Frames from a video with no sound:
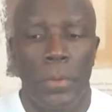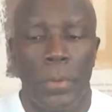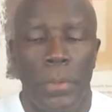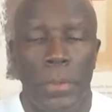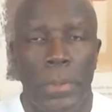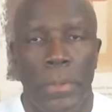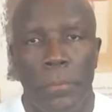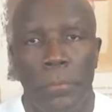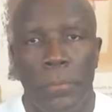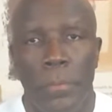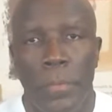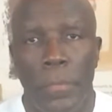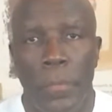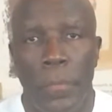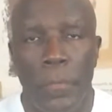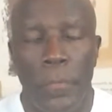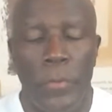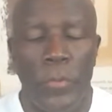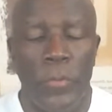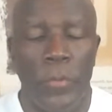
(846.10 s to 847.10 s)
in
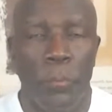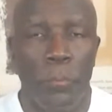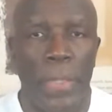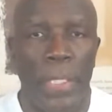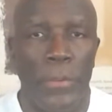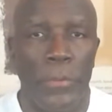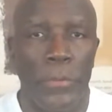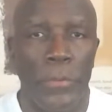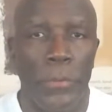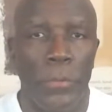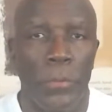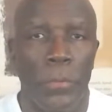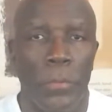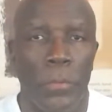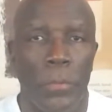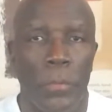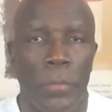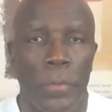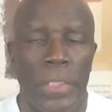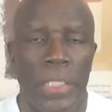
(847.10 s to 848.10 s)
this menu
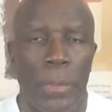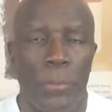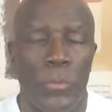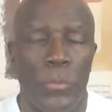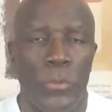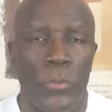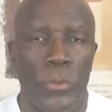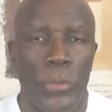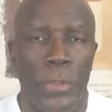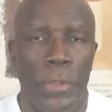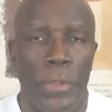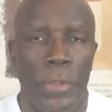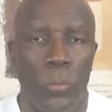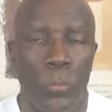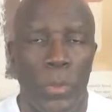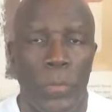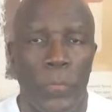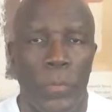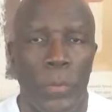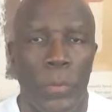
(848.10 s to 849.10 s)
that I'm sharing
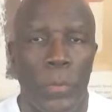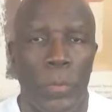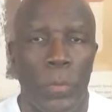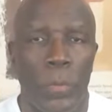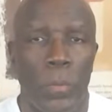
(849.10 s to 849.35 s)
with you?